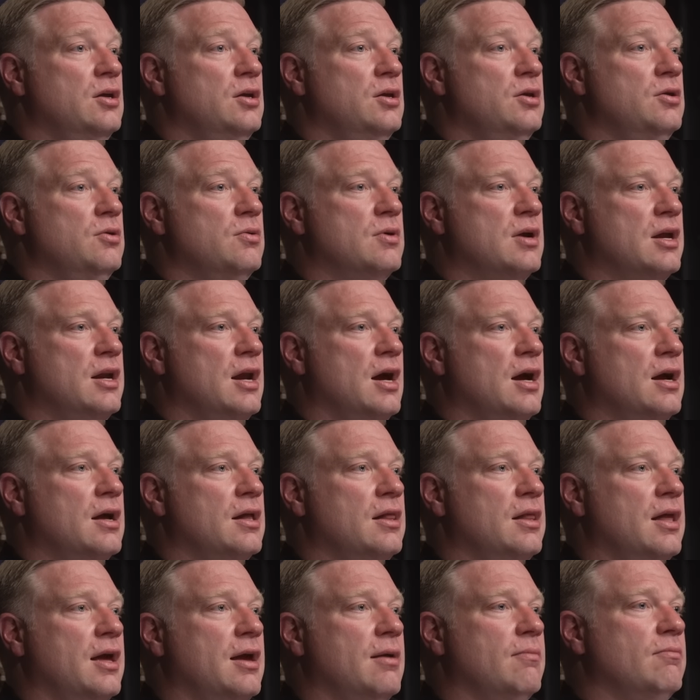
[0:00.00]
you cannot
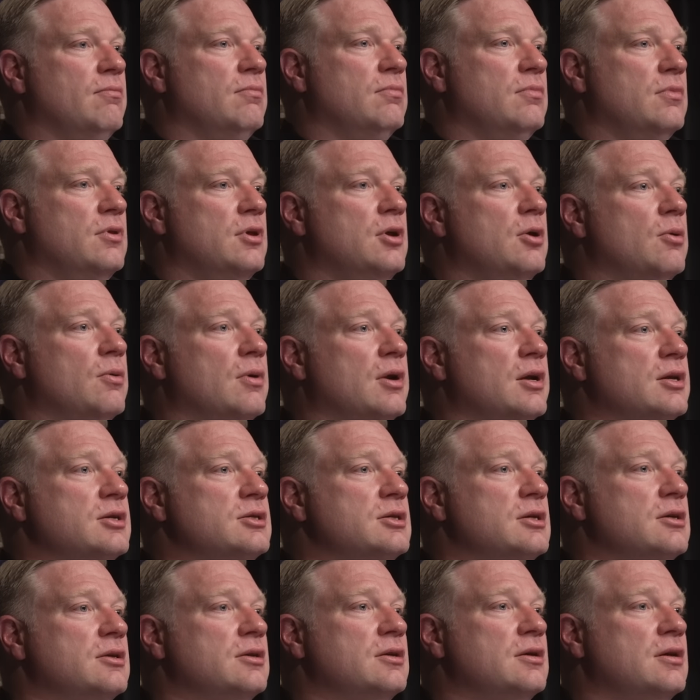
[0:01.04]
claim that you were
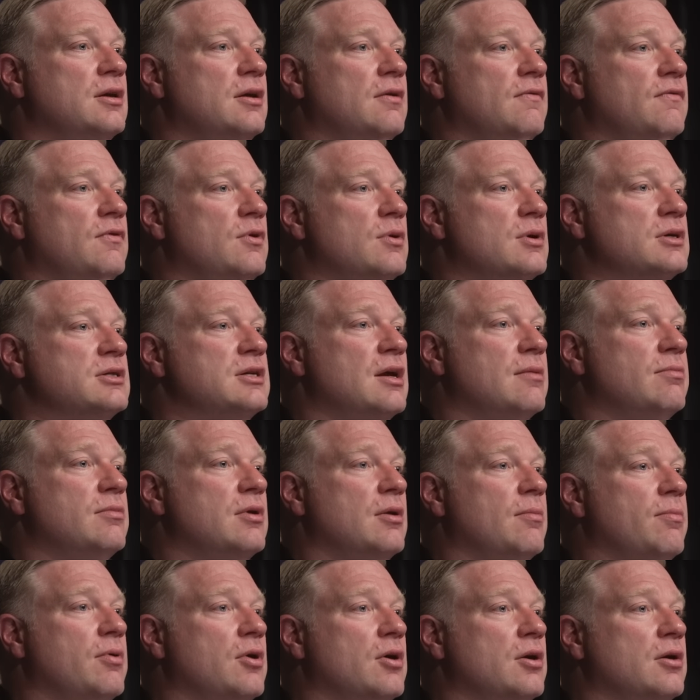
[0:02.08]
innocent if you
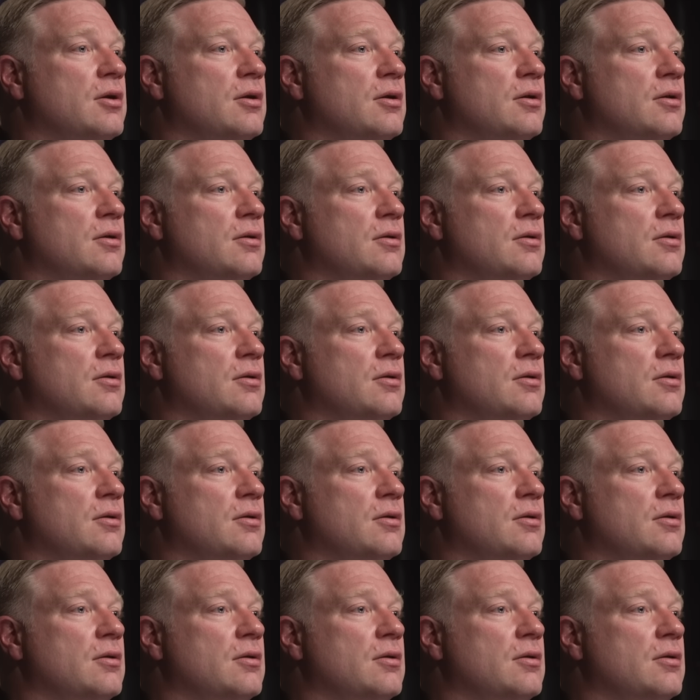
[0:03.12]
accepted a pardon.